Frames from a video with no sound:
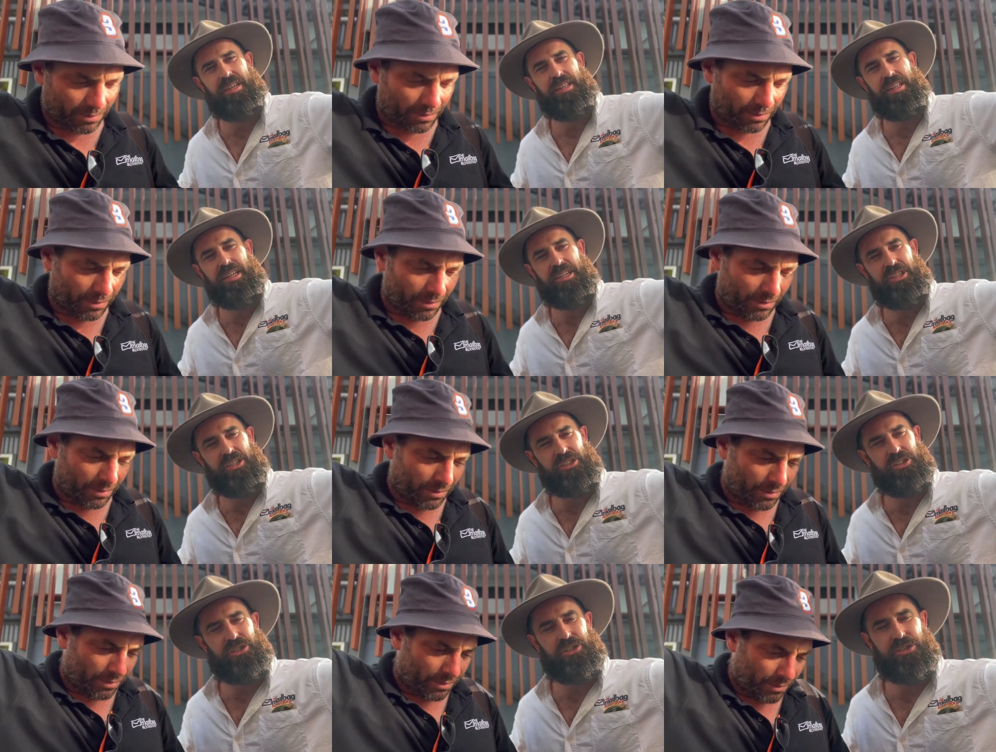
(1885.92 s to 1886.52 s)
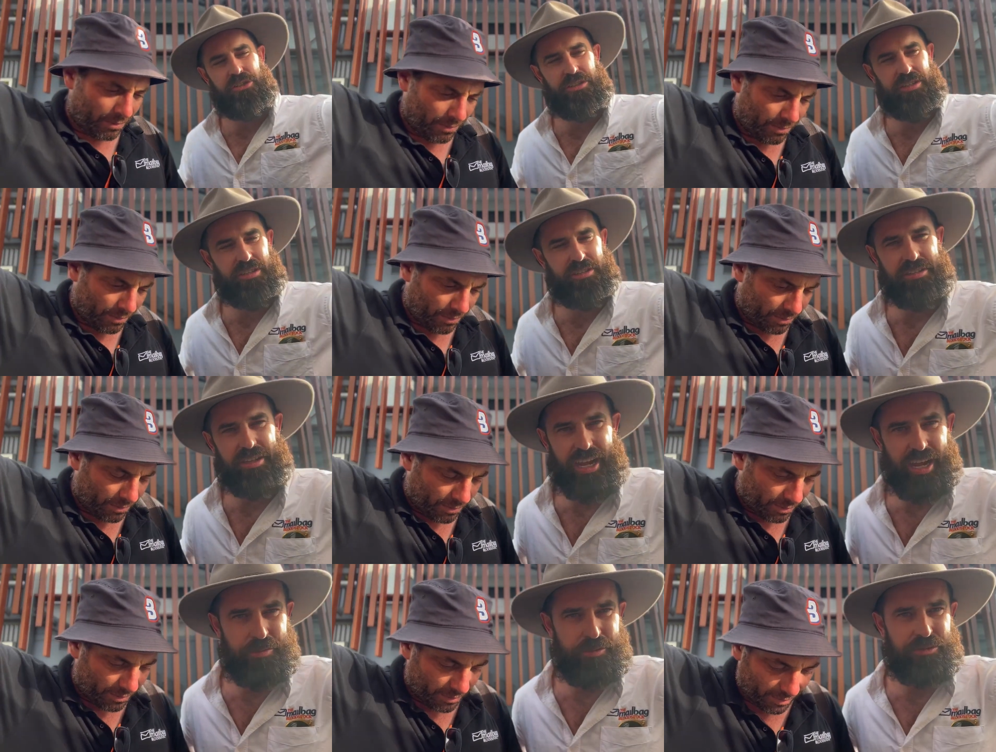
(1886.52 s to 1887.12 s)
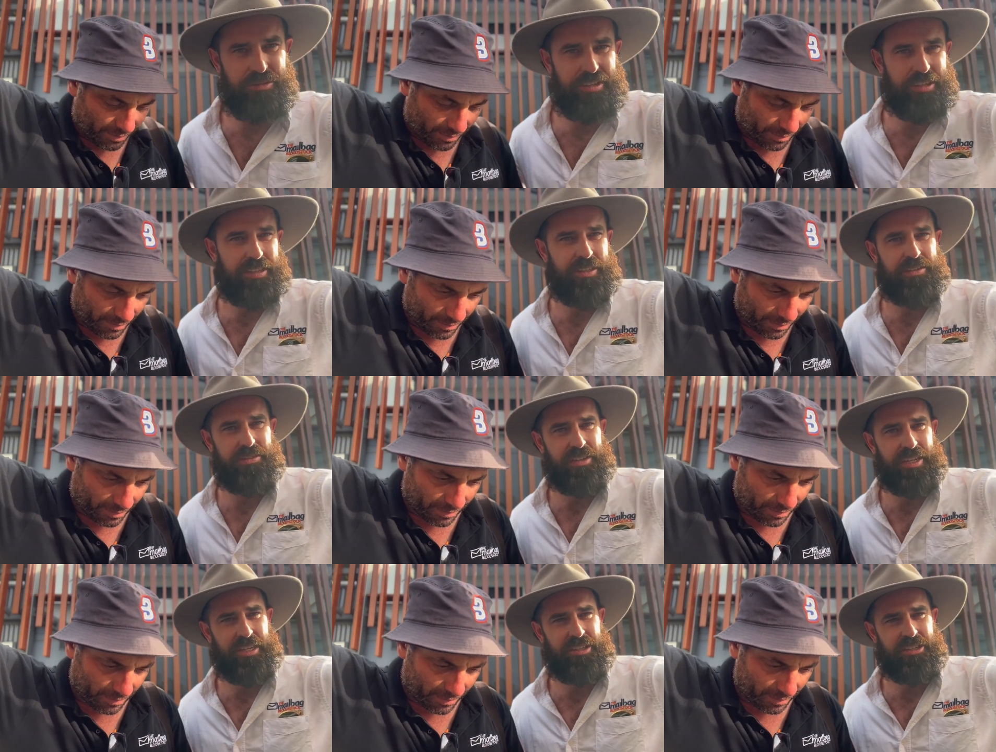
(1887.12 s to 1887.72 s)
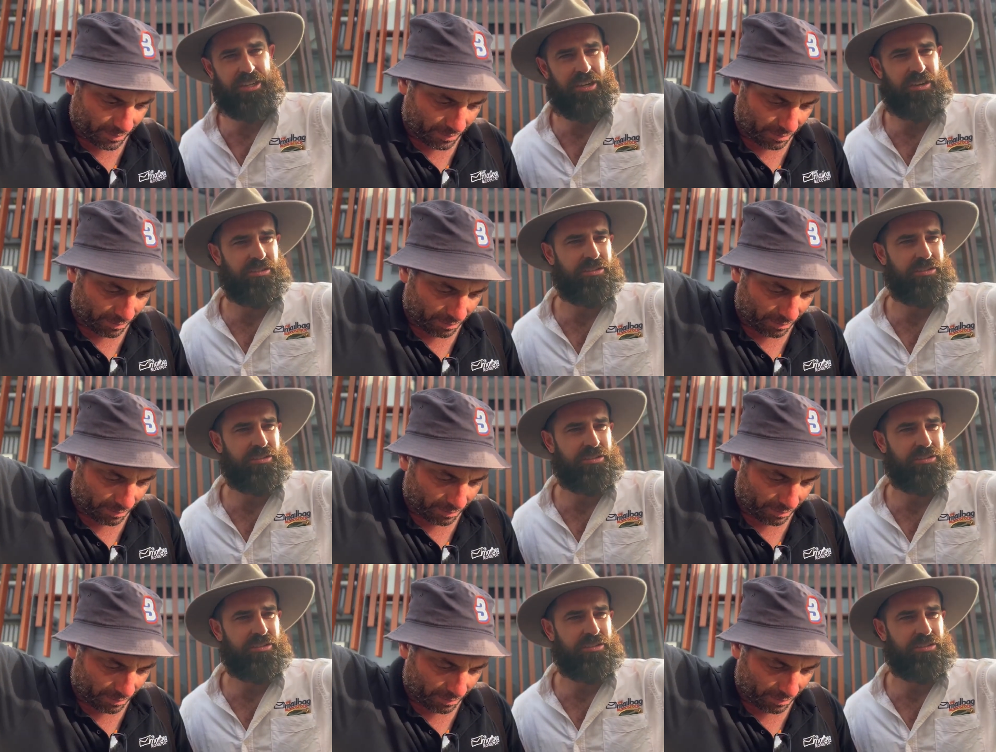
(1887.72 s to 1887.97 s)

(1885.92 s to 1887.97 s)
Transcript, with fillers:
Speaker 1: that just joined the stable. The Cliffsedge colt